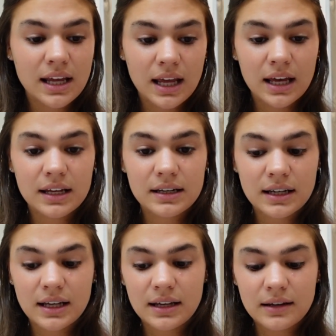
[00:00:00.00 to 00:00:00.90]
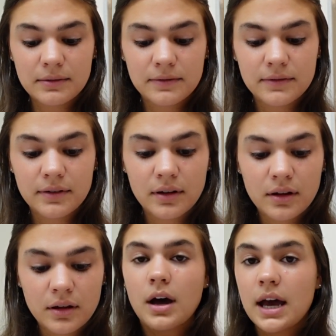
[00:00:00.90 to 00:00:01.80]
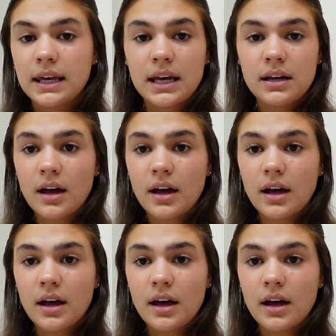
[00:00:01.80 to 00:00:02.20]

and if I get